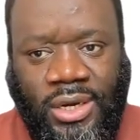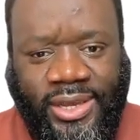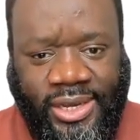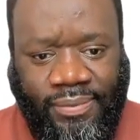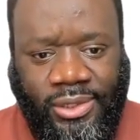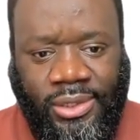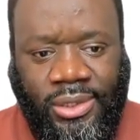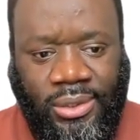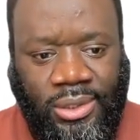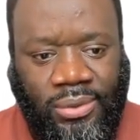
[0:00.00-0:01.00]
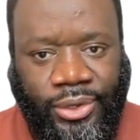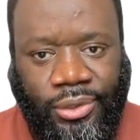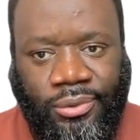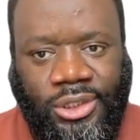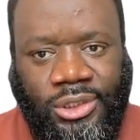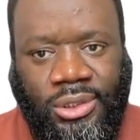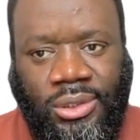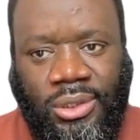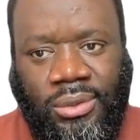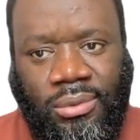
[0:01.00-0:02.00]
dynamically. We're already
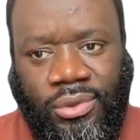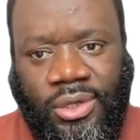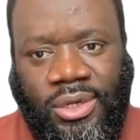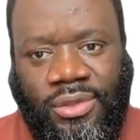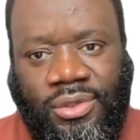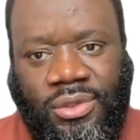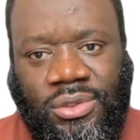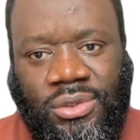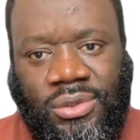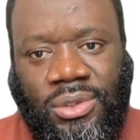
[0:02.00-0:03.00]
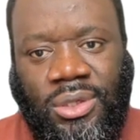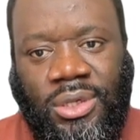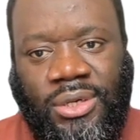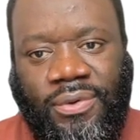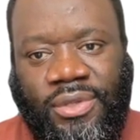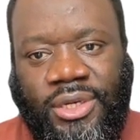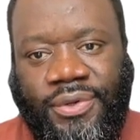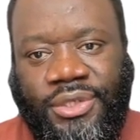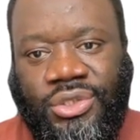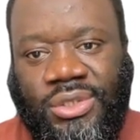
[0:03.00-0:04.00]
looking at this. Another
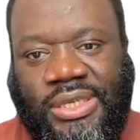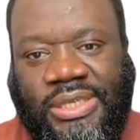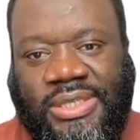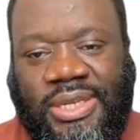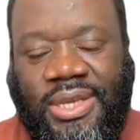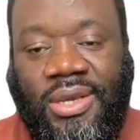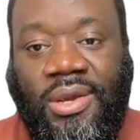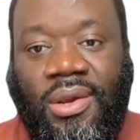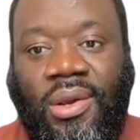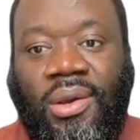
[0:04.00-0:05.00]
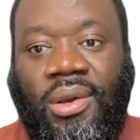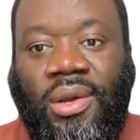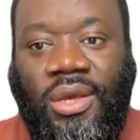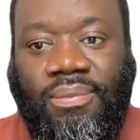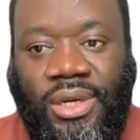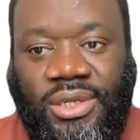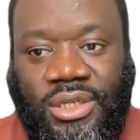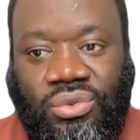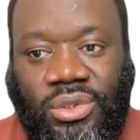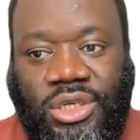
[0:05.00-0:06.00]
direction is the in-band
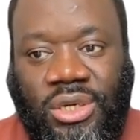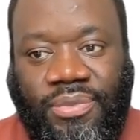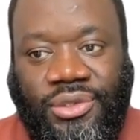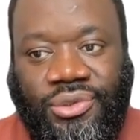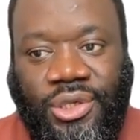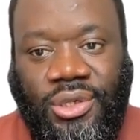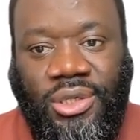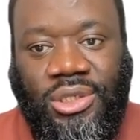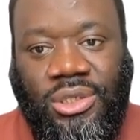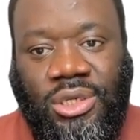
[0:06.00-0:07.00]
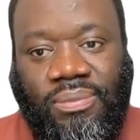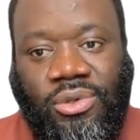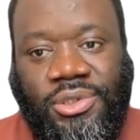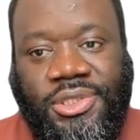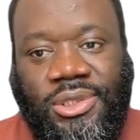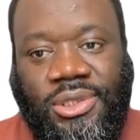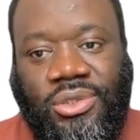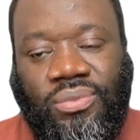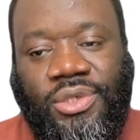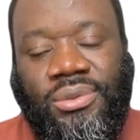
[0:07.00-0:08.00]
network telemetry and
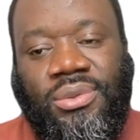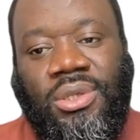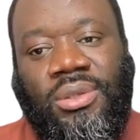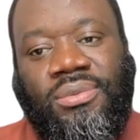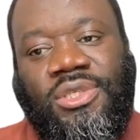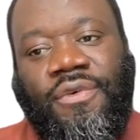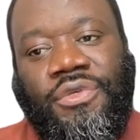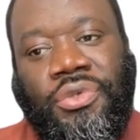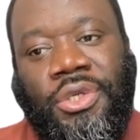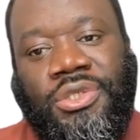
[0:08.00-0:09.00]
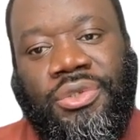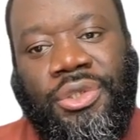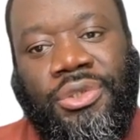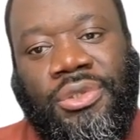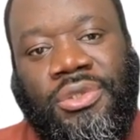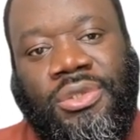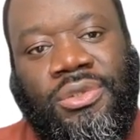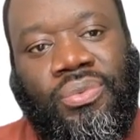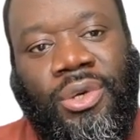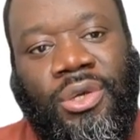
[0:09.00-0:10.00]
multi-domain service orchestration.
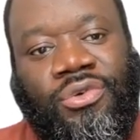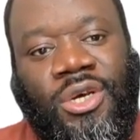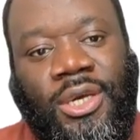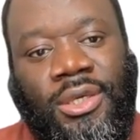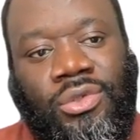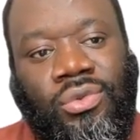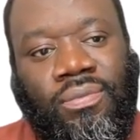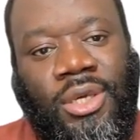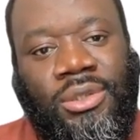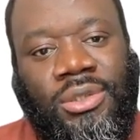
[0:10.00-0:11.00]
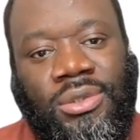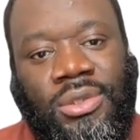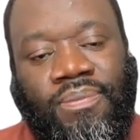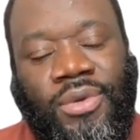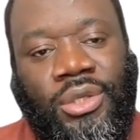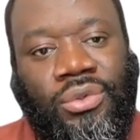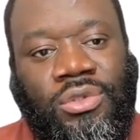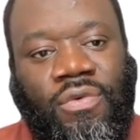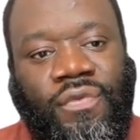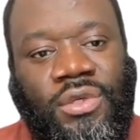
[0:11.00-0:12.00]
Since we're trying to make
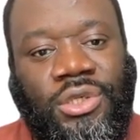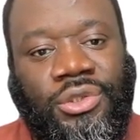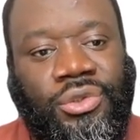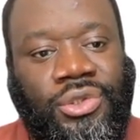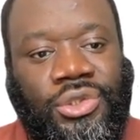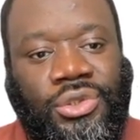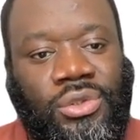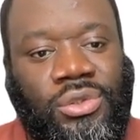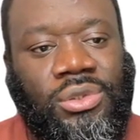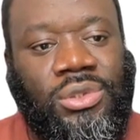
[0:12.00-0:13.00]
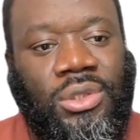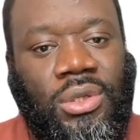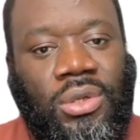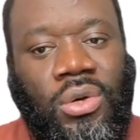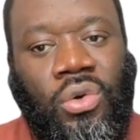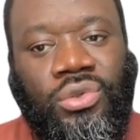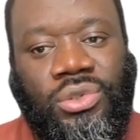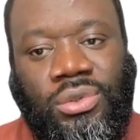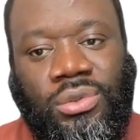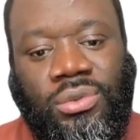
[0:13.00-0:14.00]
use of these heterogeneous
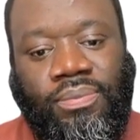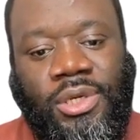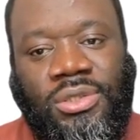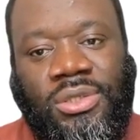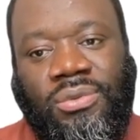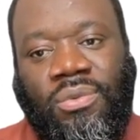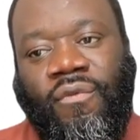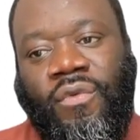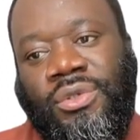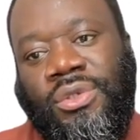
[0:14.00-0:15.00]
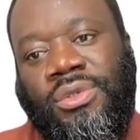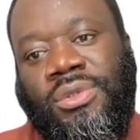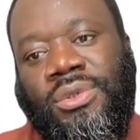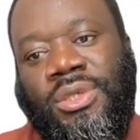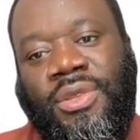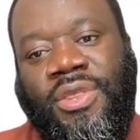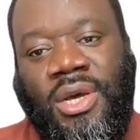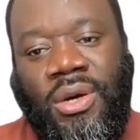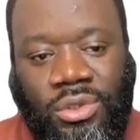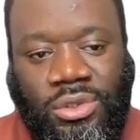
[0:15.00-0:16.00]
hosts to place network functions,
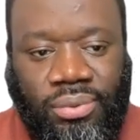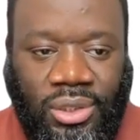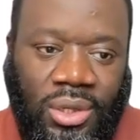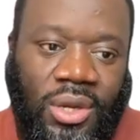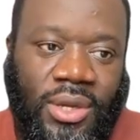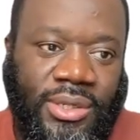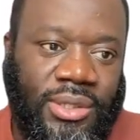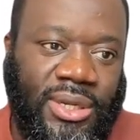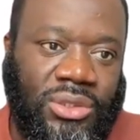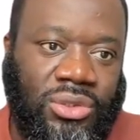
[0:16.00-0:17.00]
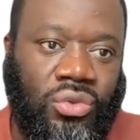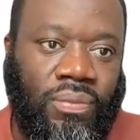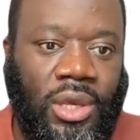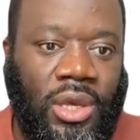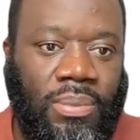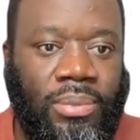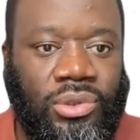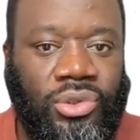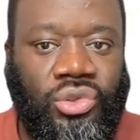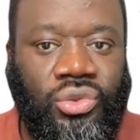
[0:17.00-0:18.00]
there would be need to be
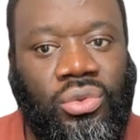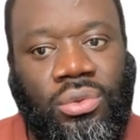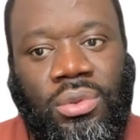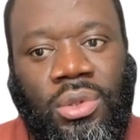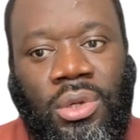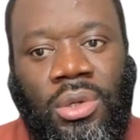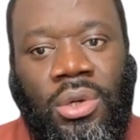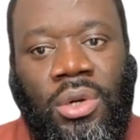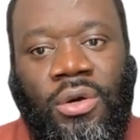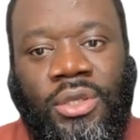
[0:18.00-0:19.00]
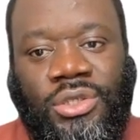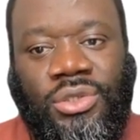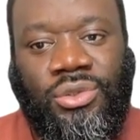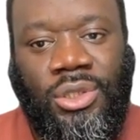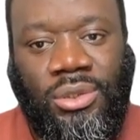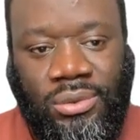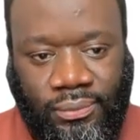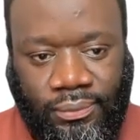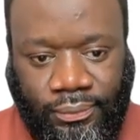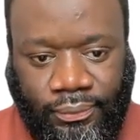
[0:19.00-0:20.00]
able to orchestrate
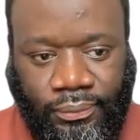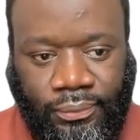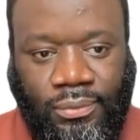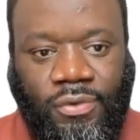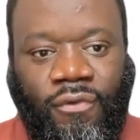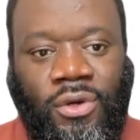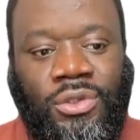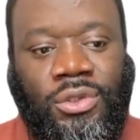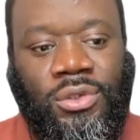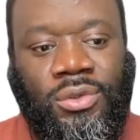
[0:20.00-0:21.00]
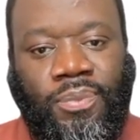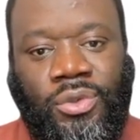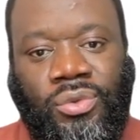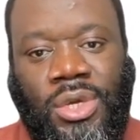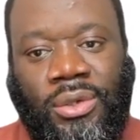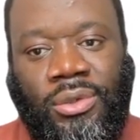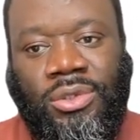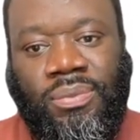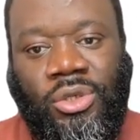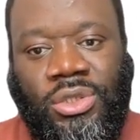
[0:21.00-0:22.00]
functions
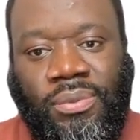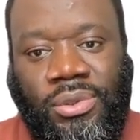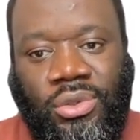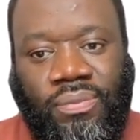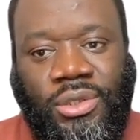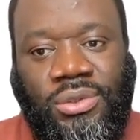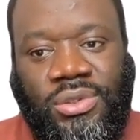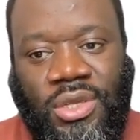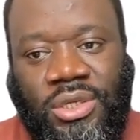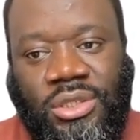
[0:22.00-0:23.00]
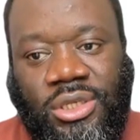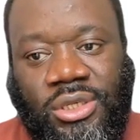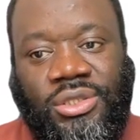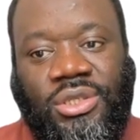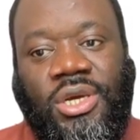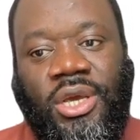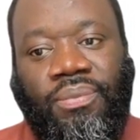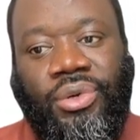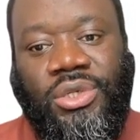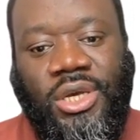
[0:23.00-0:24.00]
across multiple domains. Then intelligent
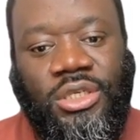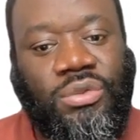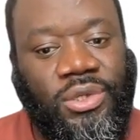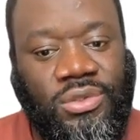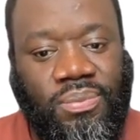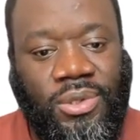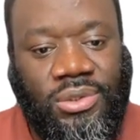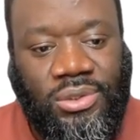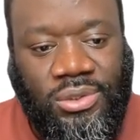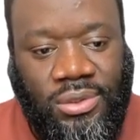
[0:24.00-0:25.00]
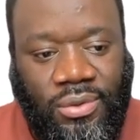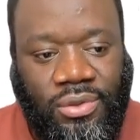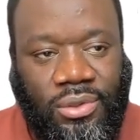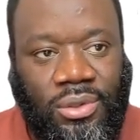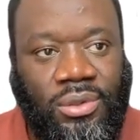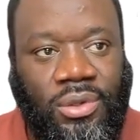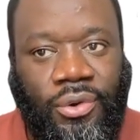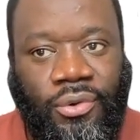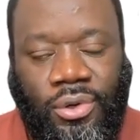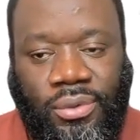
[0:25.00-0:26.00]
hybrid edge placement is another
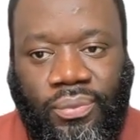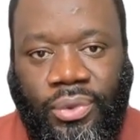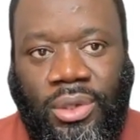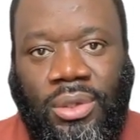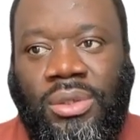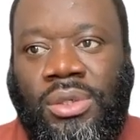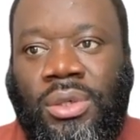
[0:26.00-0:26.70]
area we